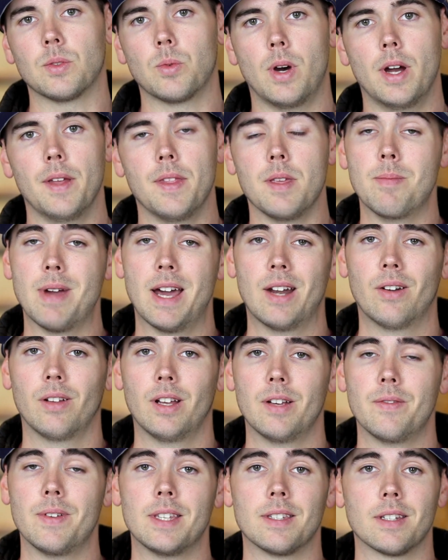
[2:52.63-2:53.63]
why the battery
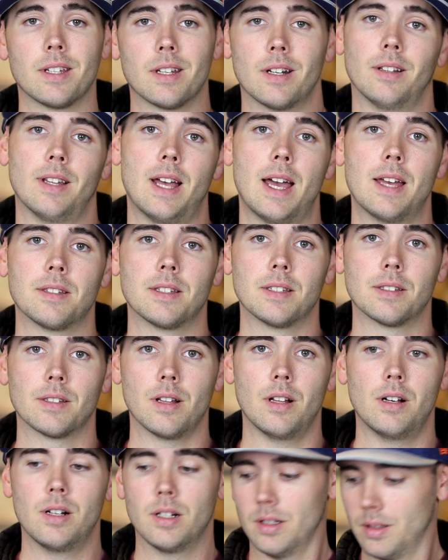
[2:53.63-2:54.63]
life isn't going to last as
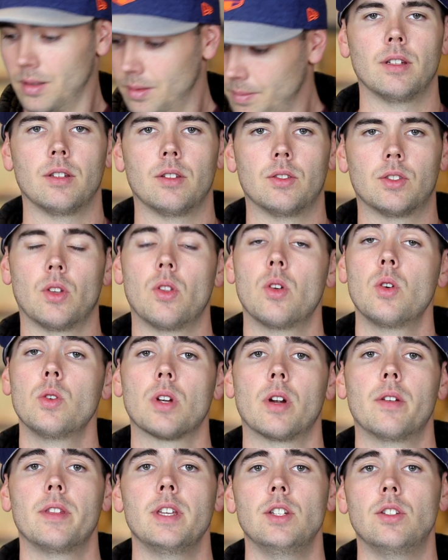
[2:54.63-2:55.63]
long. So those
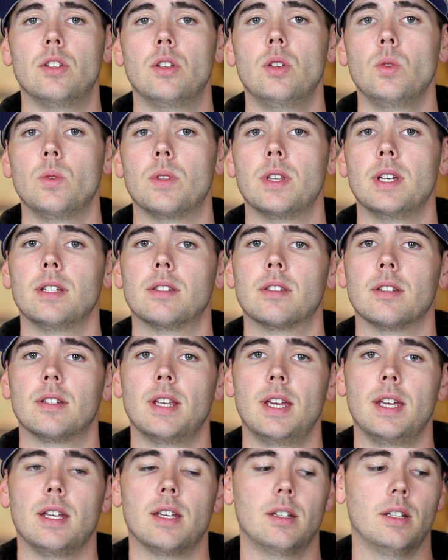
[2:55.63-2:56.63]
are the 2 things to
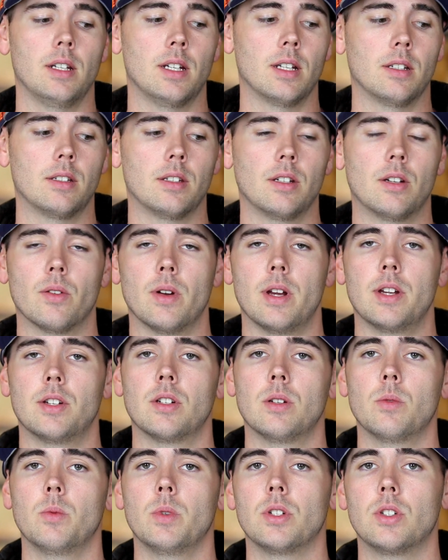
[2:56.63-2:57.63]
take into
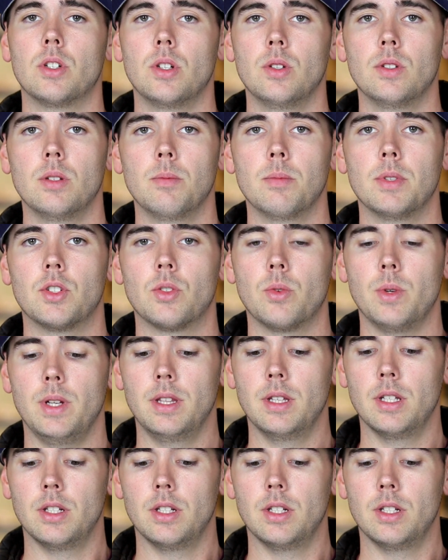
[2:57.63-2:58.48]
consideration when choosing between the